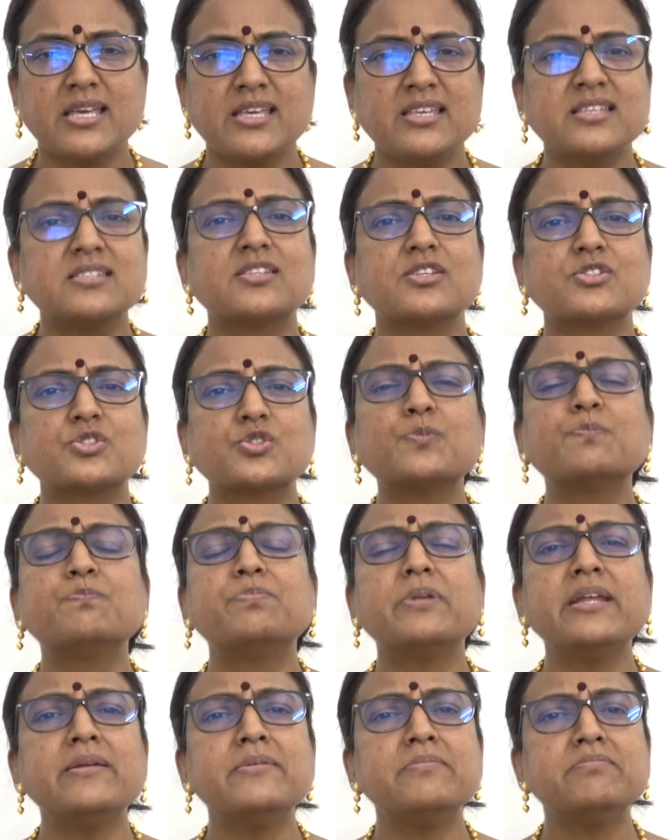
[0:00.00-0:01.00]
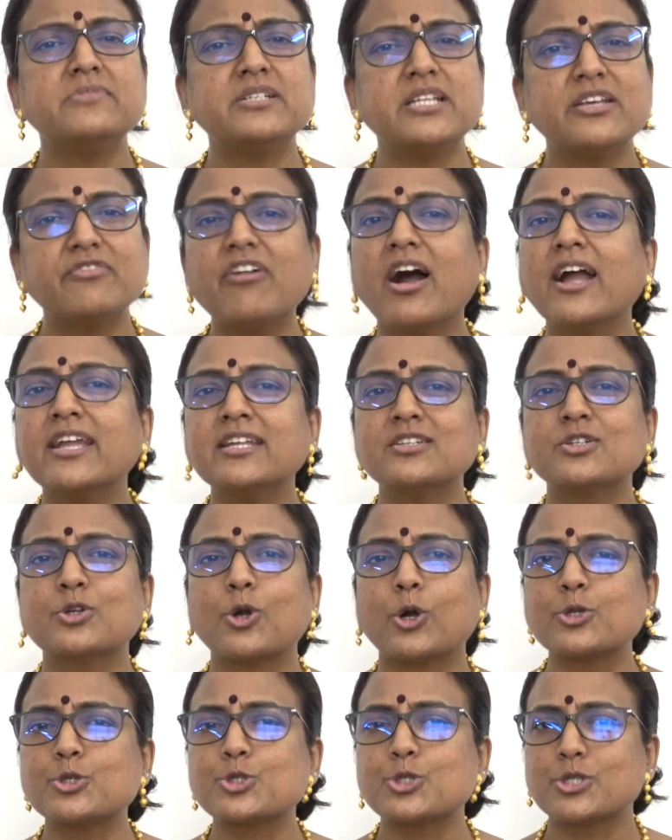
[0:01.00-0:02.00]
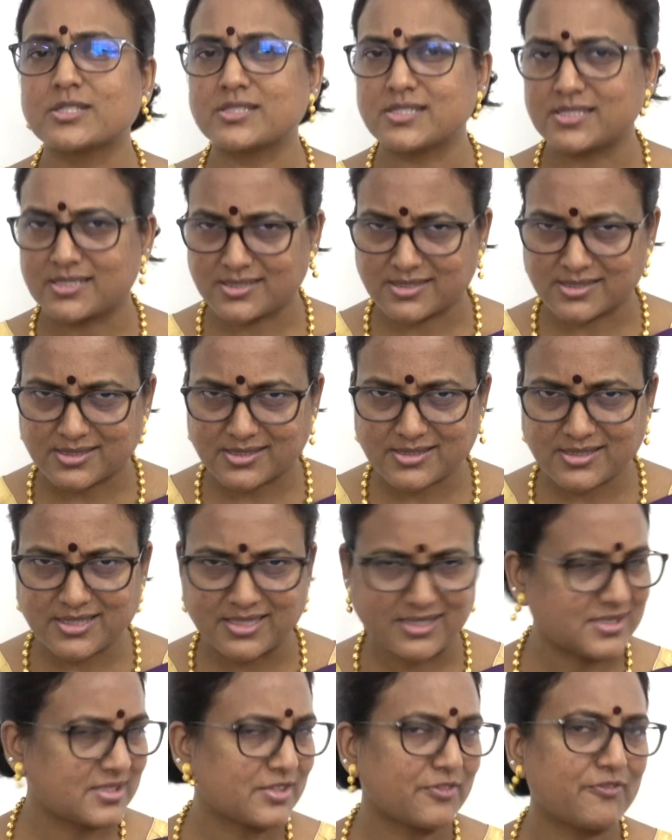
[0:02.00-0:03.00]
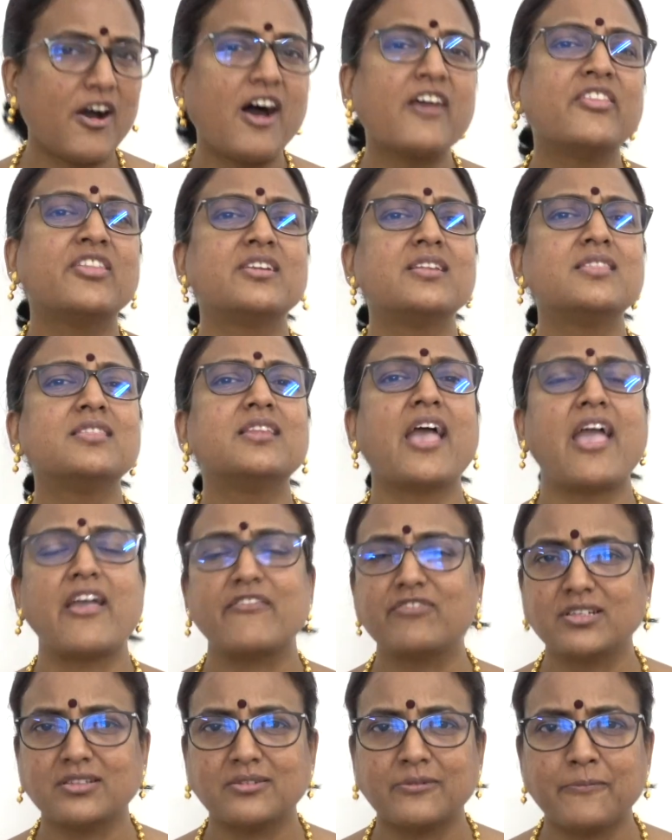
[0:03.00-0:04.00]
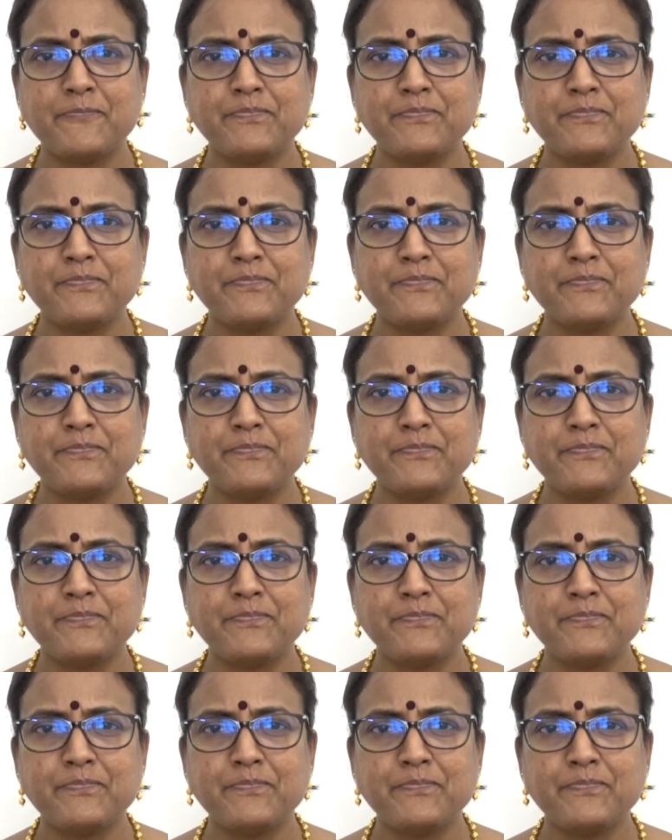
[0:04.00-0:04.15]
He is the supreme divine consciousness. He is the Father in the heaven.